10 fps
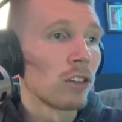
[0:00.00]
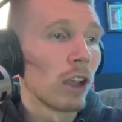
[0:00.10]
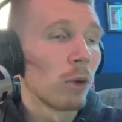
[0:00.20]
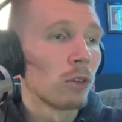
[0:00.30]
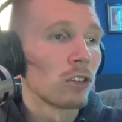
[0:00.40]

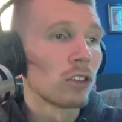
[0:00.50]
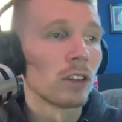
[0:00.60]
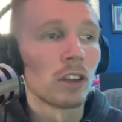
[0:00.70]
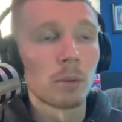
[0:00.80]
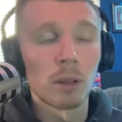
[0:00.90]
day, which is
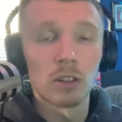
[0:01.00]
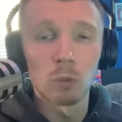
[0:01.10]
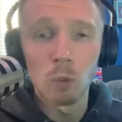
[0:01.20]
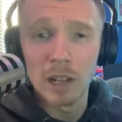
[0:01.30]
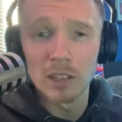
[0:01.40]
going to take
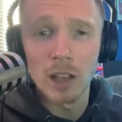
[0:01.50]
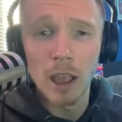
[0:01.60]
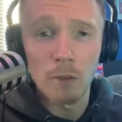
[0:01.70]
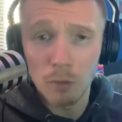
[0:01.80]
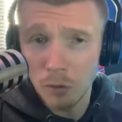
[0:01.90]
place
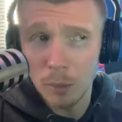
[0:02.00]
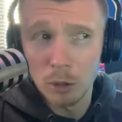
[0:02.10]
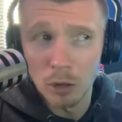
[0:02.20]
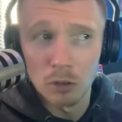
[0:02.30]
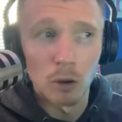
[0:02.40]
Wednesday,
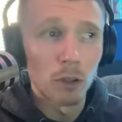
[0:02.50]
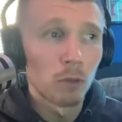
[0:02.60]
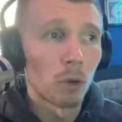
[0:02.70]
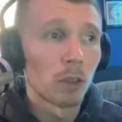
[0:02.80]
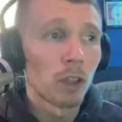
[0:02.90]
February
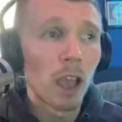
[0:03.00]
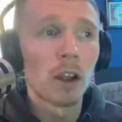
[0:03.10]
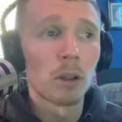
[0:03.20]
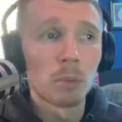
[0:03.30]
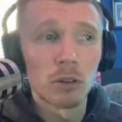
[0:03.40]
24th.
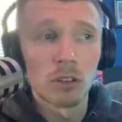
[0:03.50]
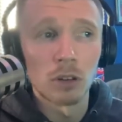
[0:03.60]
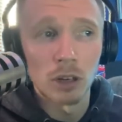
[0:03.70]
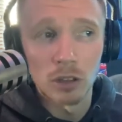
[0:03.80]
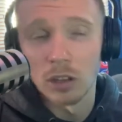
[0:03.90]
Canada and Brazil
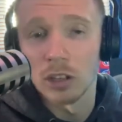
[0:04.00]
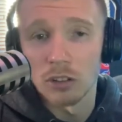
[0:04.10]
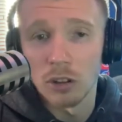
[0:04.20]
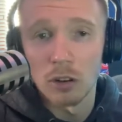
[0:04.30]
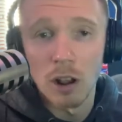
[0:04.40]
are going to take
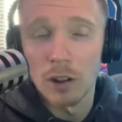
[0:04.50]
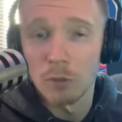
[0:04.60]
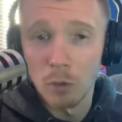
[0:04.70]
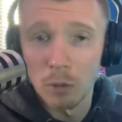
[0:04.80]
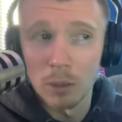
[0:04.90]
each other on
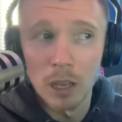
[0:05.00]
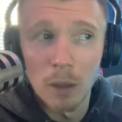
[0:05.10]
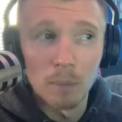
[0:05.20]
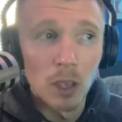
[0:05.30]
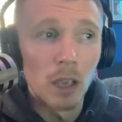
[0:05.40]
at 4
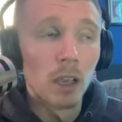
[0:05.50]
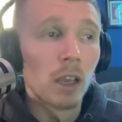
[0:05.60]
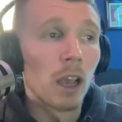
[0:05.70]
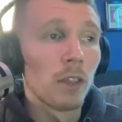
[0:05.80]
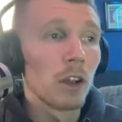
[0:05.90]
p.m.
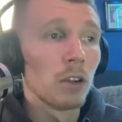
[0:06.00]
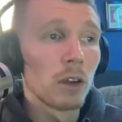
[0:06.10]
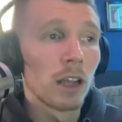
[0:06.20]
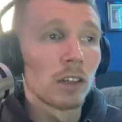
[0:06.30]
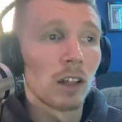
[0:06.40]
And then
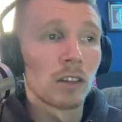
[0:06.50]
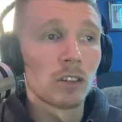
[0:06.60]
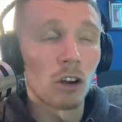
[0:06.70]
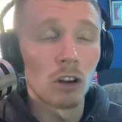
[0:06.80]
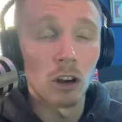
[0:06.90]
United States
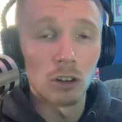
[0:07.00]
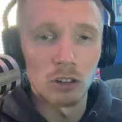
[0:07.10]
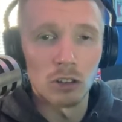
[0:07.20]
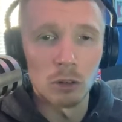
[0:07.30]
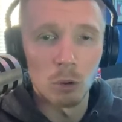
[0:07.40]
and
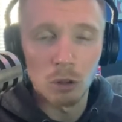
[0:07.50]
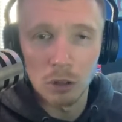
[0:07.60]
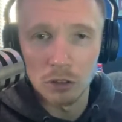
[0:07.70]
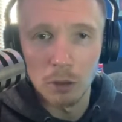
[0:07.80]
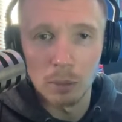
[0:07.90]
Argentina will
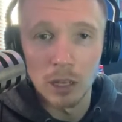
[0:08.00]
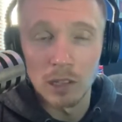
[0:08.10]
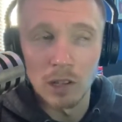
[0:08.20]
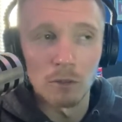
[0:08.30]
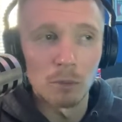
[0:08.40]
close out play
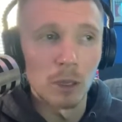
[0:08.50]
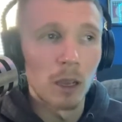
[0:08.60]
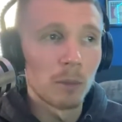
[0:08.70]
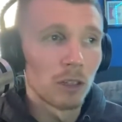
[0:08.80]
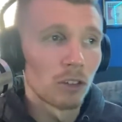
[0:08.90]
at 7
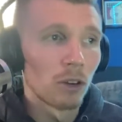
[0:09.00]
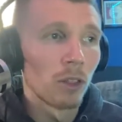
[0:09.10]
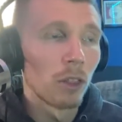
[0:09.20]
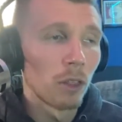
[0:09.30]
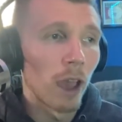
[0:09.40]
p.m.
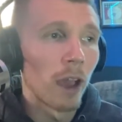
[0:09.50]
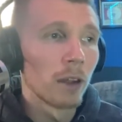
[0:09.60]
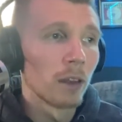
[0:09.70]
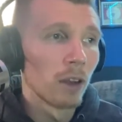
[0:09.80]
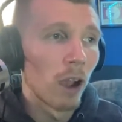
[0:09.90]
Eastern
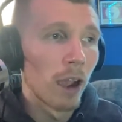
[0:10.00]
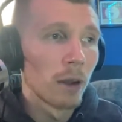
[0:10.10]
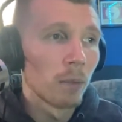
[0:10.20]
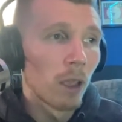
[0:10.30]
that night.